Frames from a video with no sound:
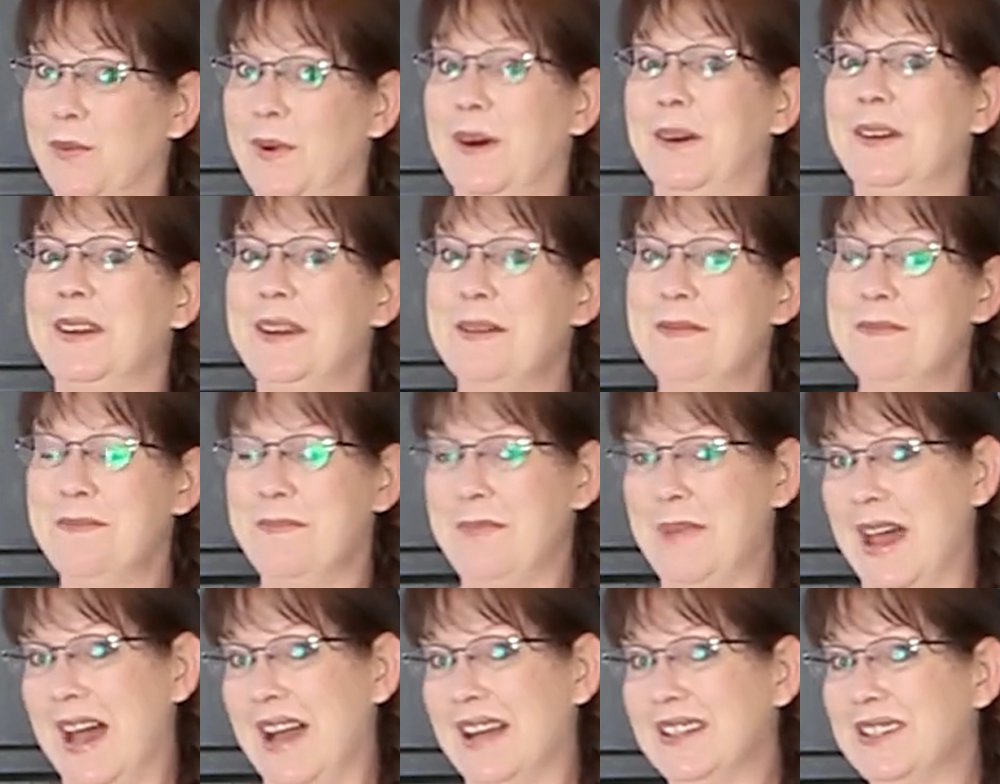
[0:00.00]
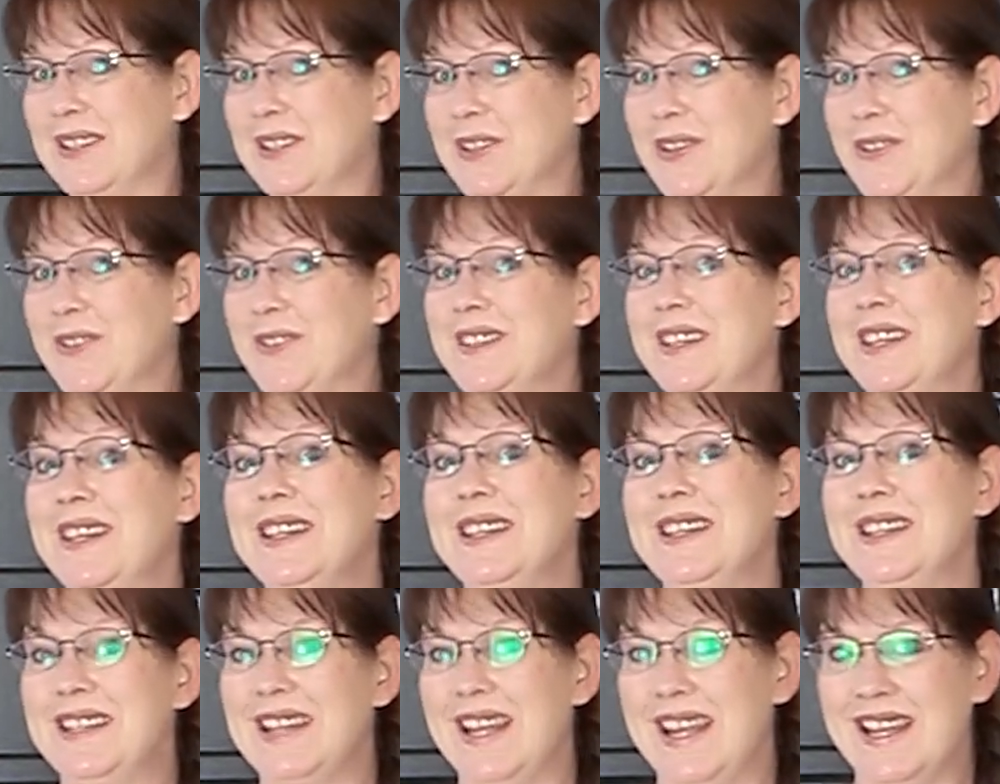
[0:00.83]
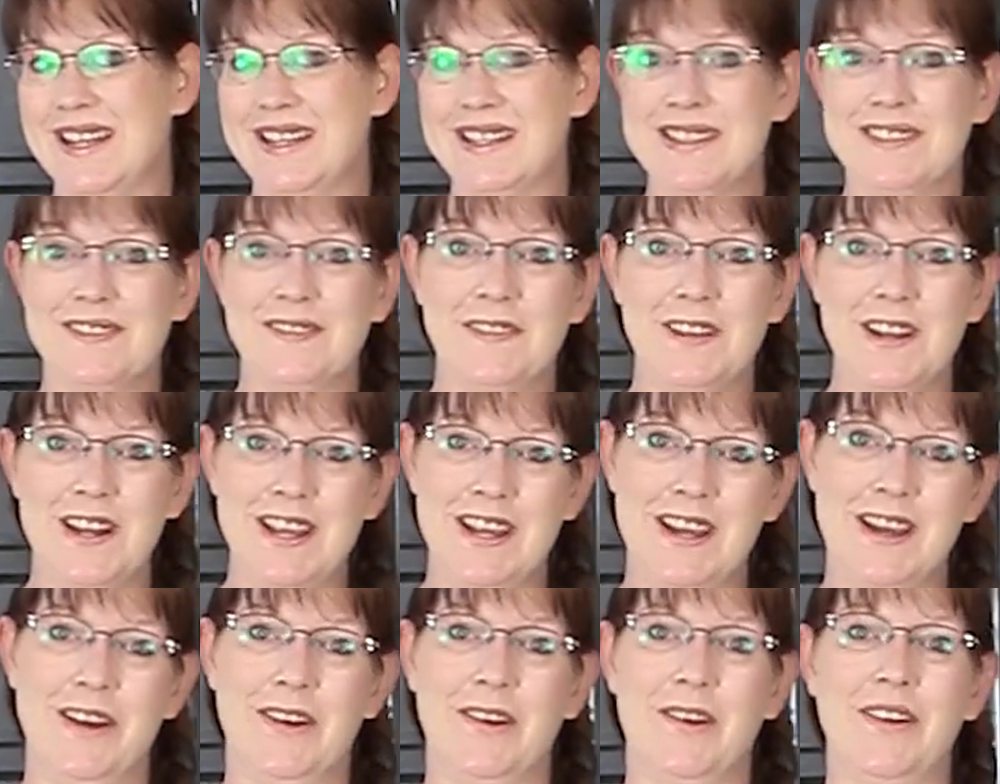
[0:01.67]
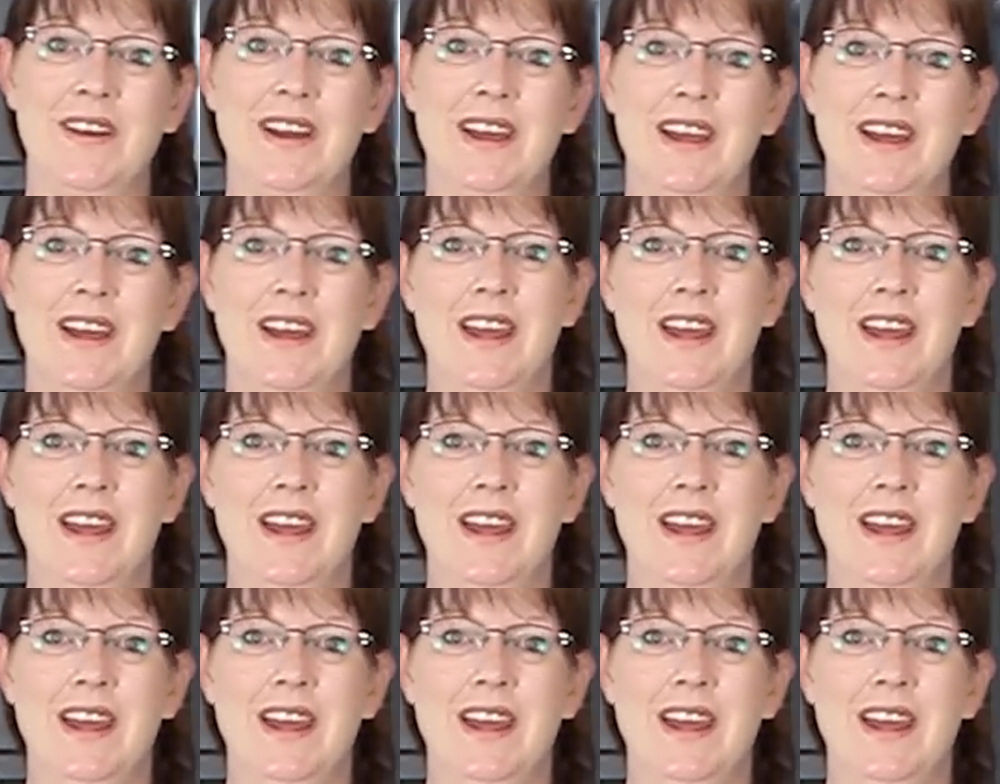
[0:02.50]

Welcome back to today's video.